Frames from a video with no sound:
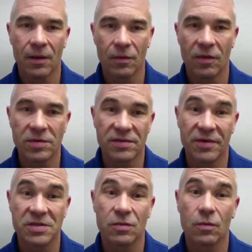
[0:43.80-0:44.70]
Those of
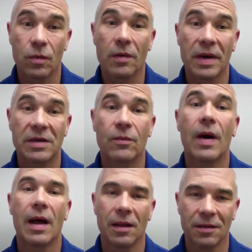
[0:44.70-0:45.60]
us worried
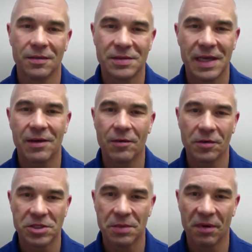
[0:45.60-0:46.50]
well take
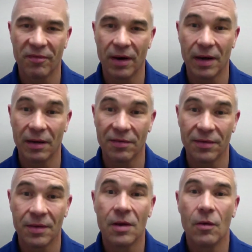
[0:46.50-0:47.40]
ownership of our health.
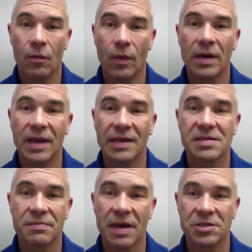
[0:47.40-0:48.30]
What
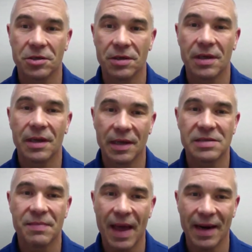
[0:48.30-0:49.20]
gets measured
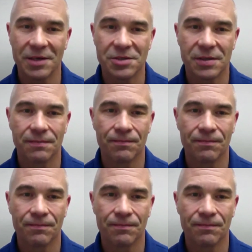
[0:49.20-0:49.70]
gets managed.